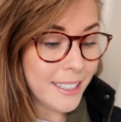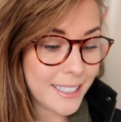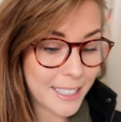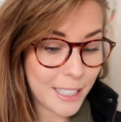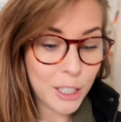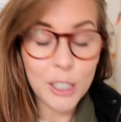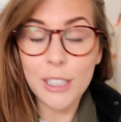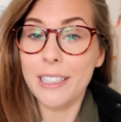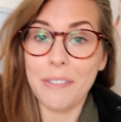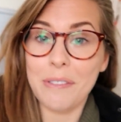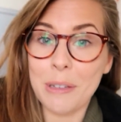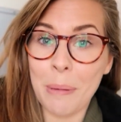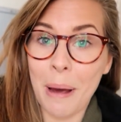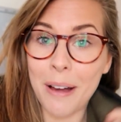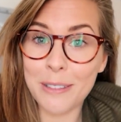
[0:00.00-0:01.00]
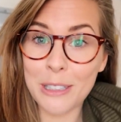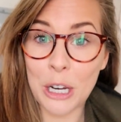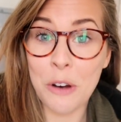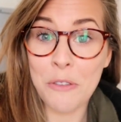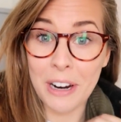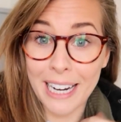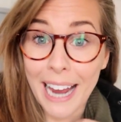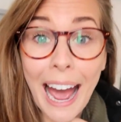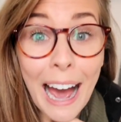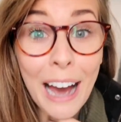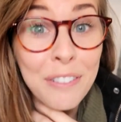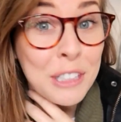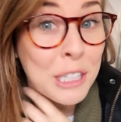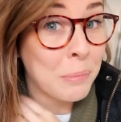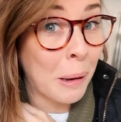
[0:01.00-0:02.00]
Still, £70 I don't really
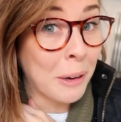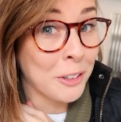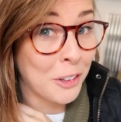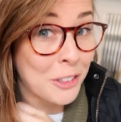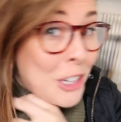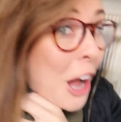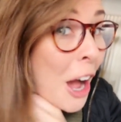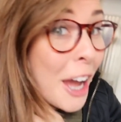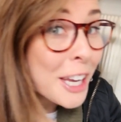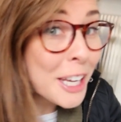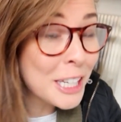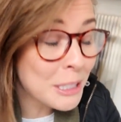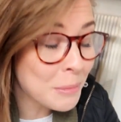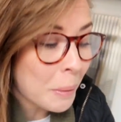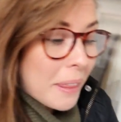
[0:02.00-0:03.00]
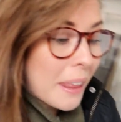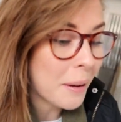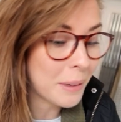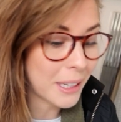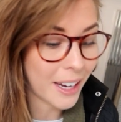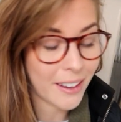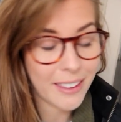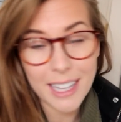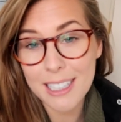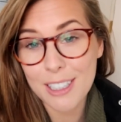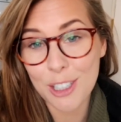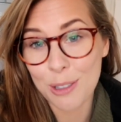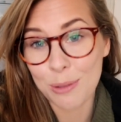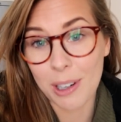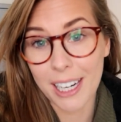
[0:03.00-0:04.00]
have to spend on tyres, but there we go, that's
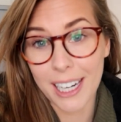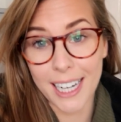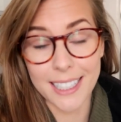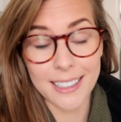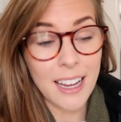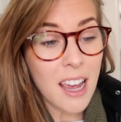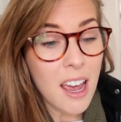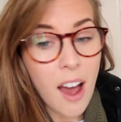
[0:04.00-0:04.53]
just what it is.